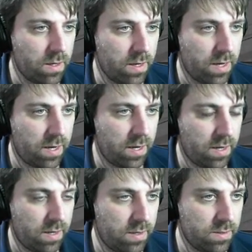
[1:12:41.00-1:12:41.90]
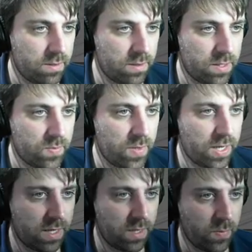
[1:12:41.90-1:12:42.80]
and let's
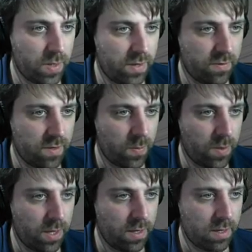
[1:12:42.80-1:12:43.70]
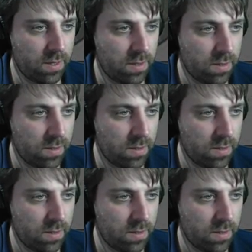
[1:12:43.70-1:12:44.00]
make another piece up here.